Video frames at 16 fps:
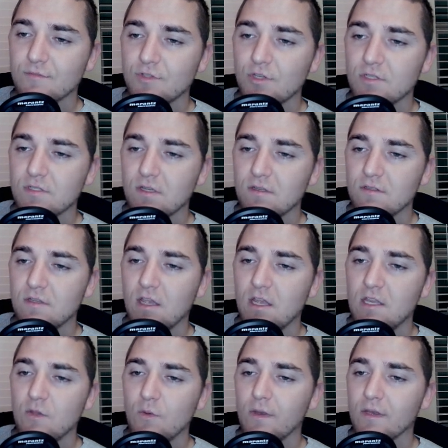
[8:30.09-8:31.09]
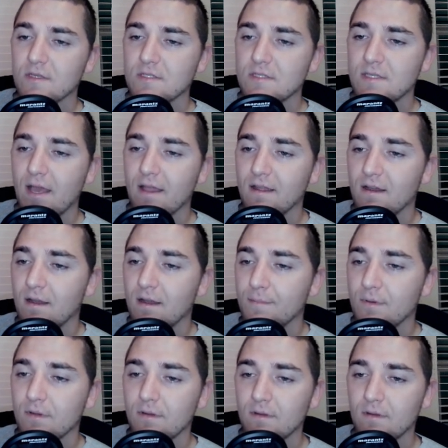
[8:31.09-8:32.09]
just continuing to stack up.